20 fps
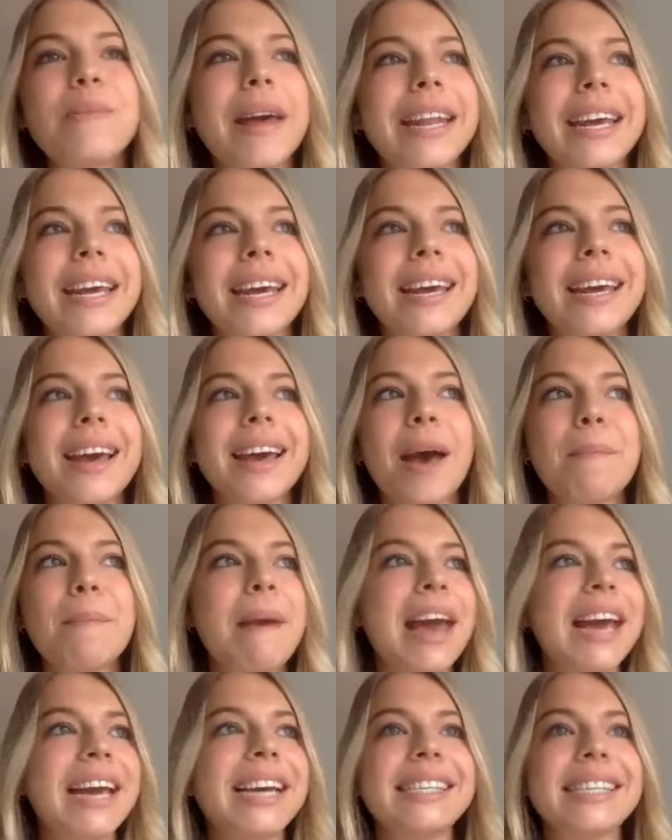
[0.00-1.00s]
many
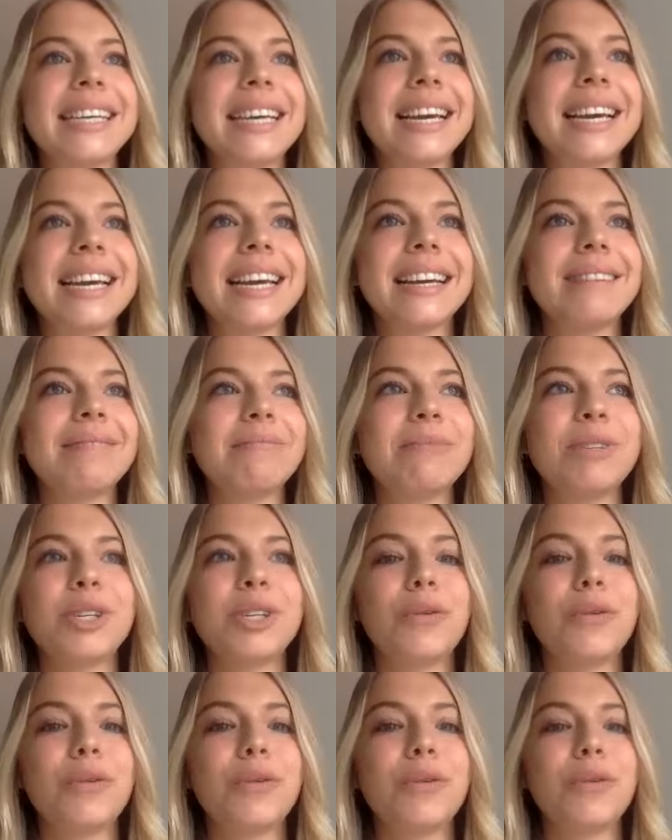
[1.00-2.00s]
amazing
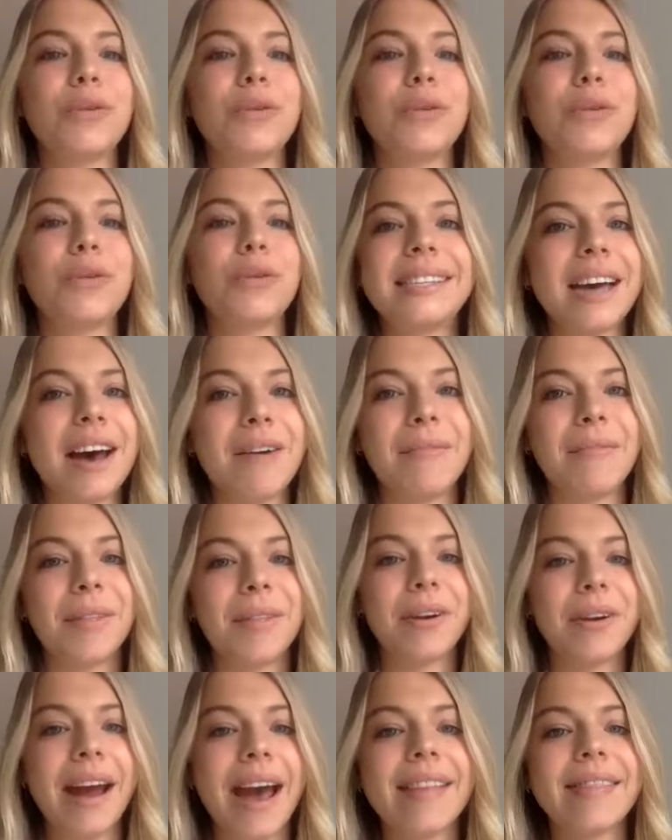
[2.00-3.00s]
scripts and
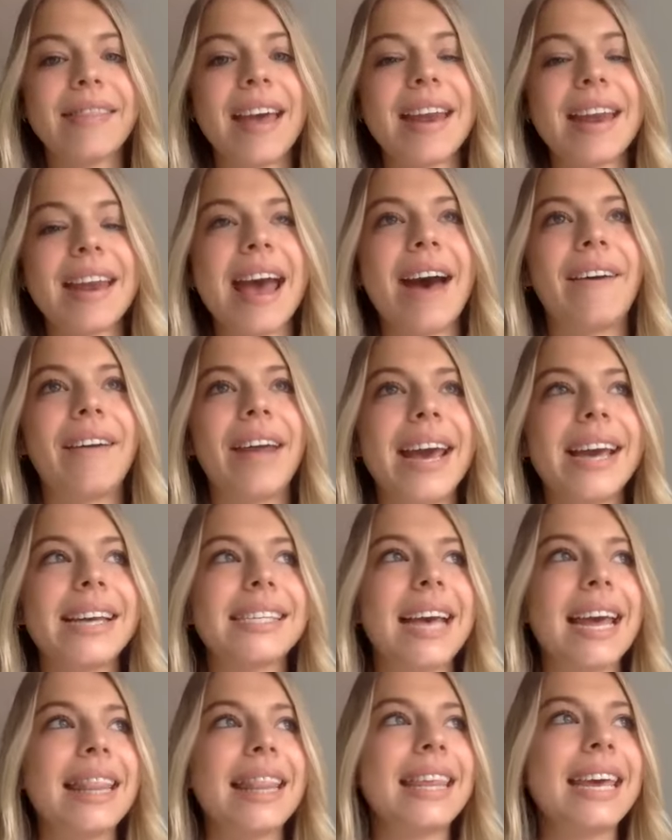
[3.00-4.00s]
stuff that are out there
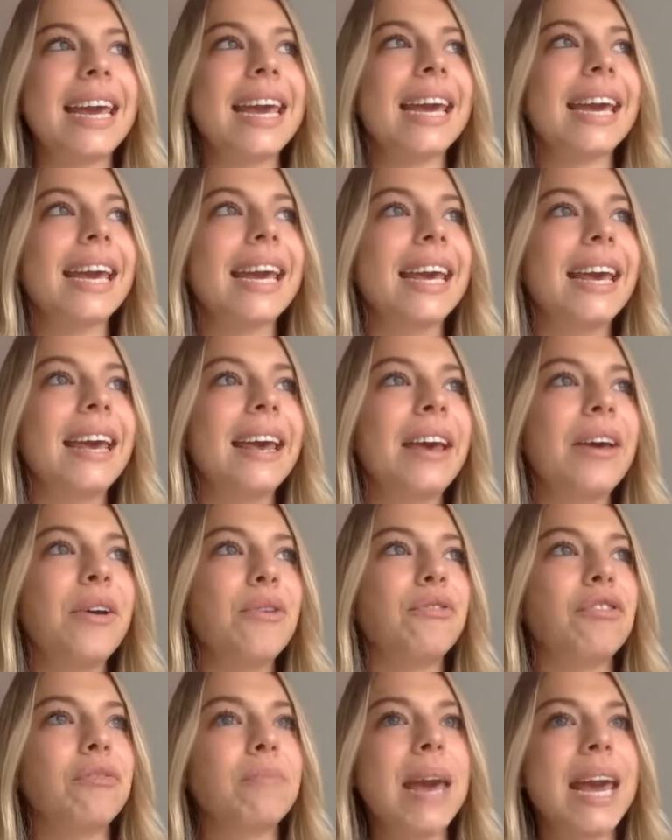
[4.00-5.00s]
nowadays. I think
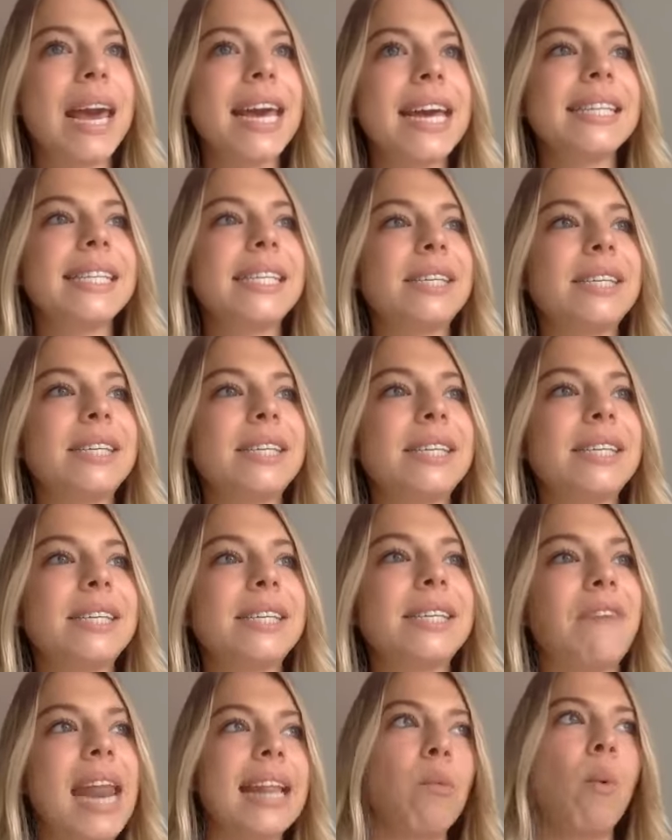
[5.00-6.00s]
for me, it's
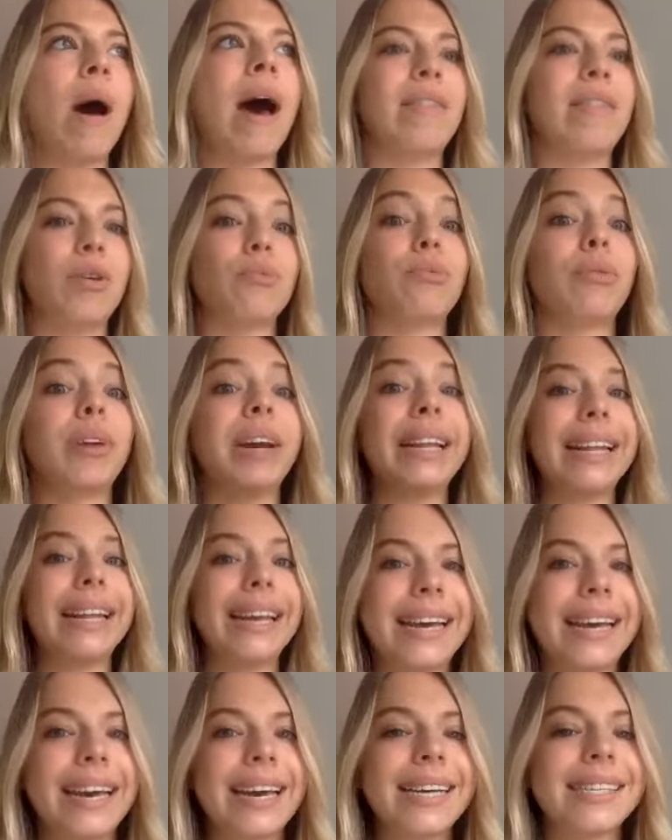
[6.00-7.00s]
finding that one that
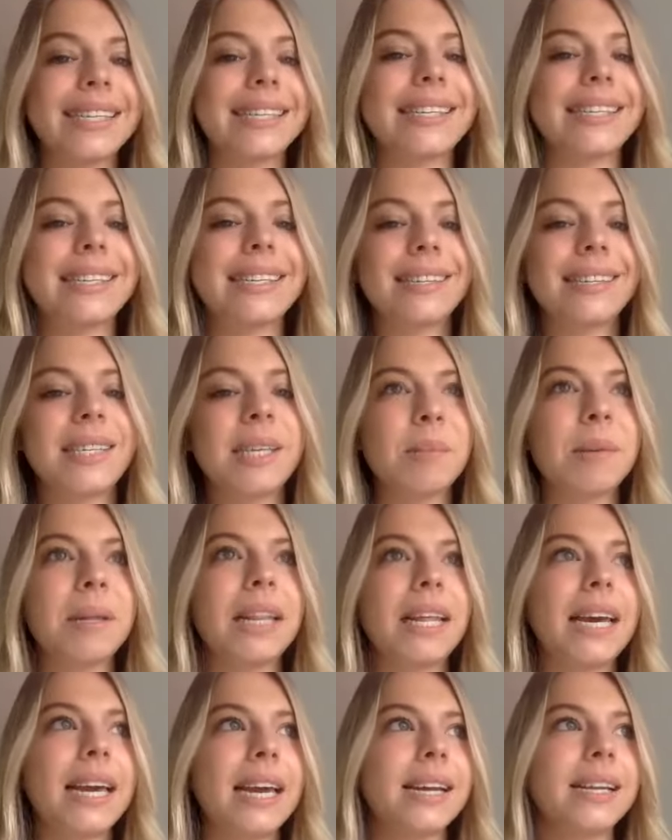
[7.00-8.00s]
really hits,
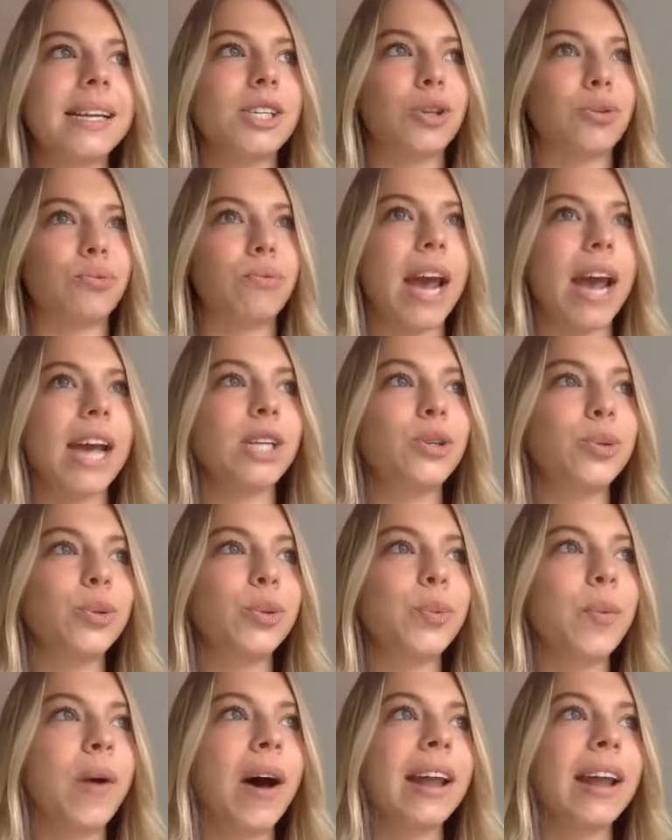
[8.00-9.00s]
similarly mm. to
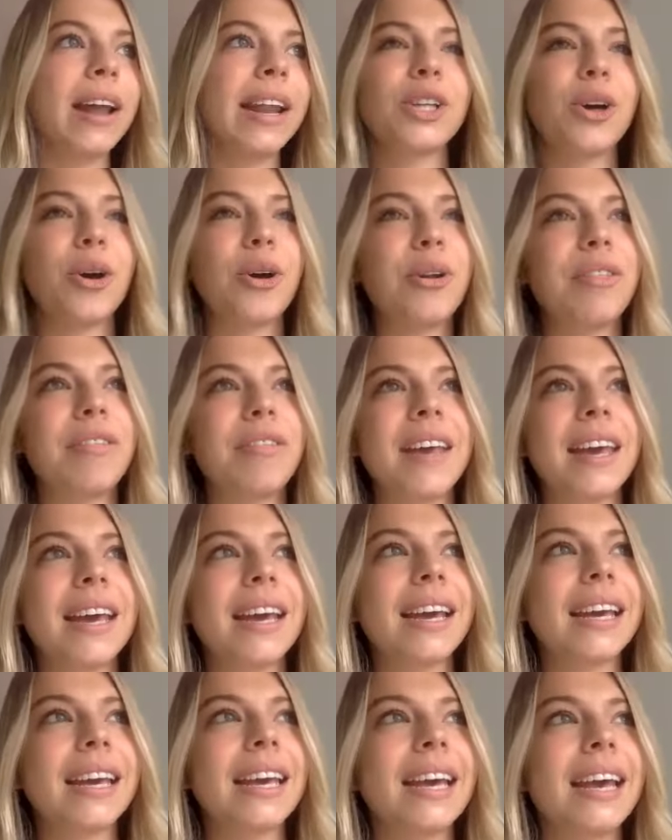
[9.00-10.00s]
Rachel's one. I don't
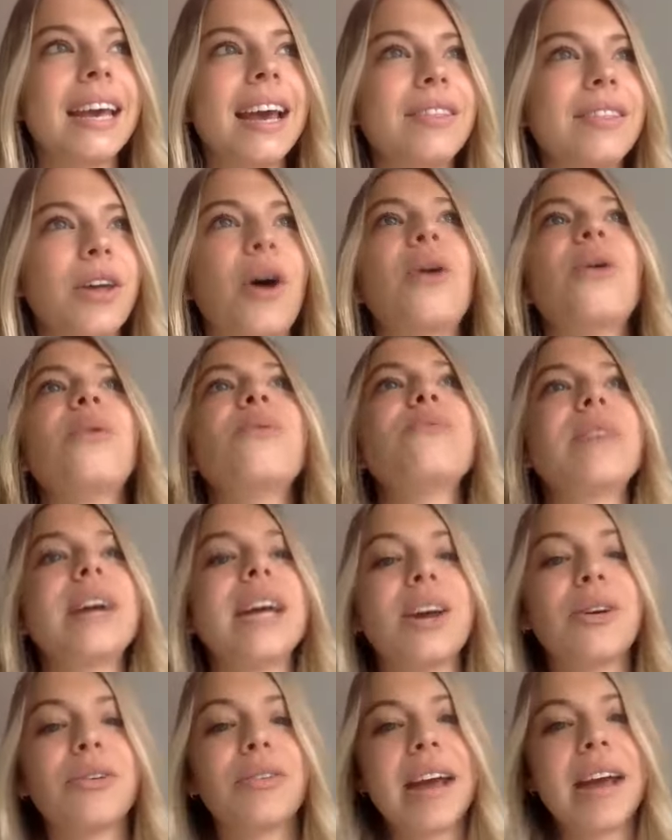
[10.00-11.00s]
think the
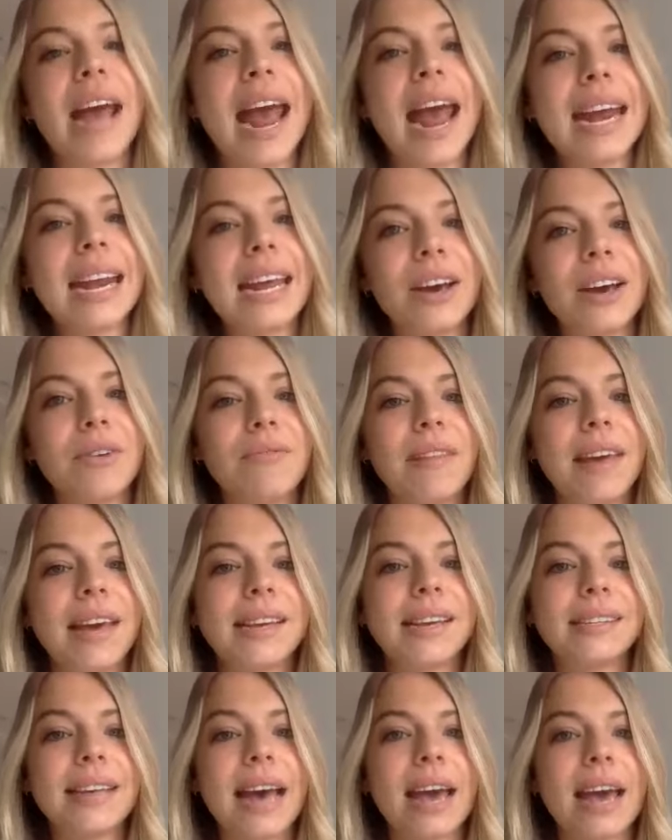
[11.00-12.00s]
whole recreating of
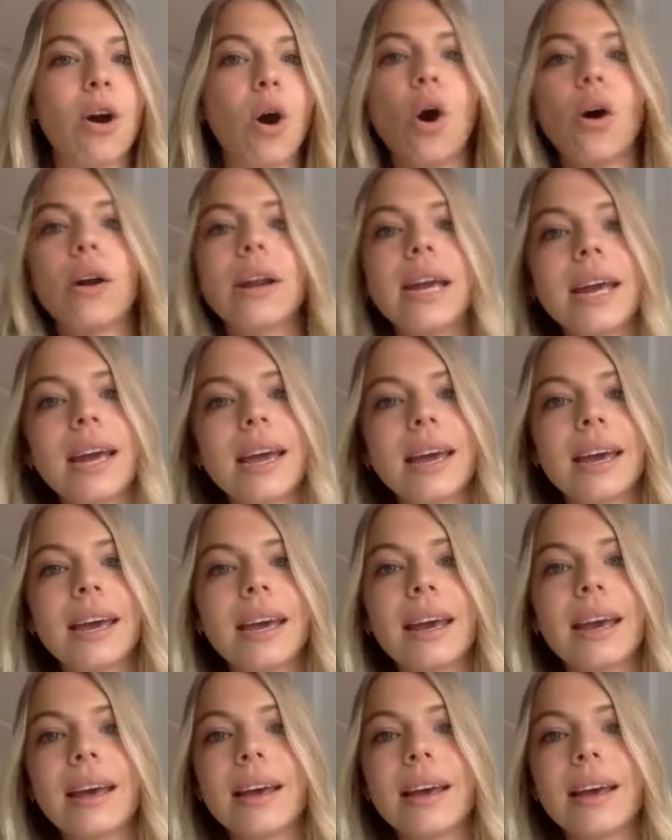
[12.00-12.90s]
these iconic,